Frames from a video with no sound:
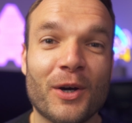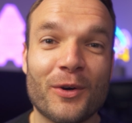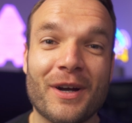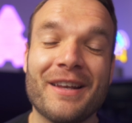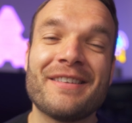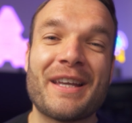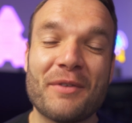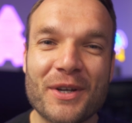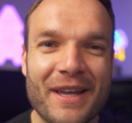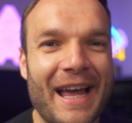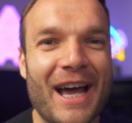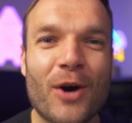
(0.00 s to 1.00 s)
All right, let's have a
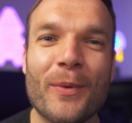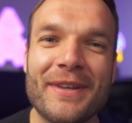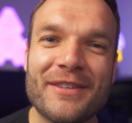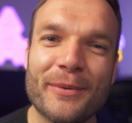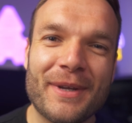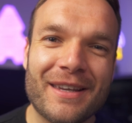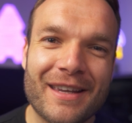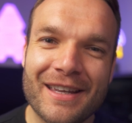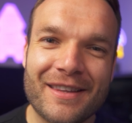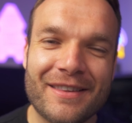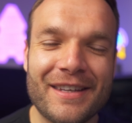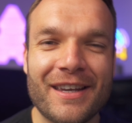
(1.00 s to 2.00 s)
look at how we're doing
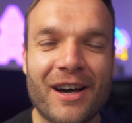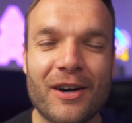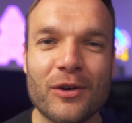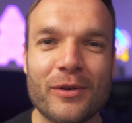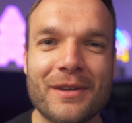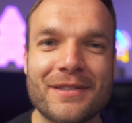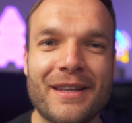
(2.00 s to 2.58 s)
in the Hargreaves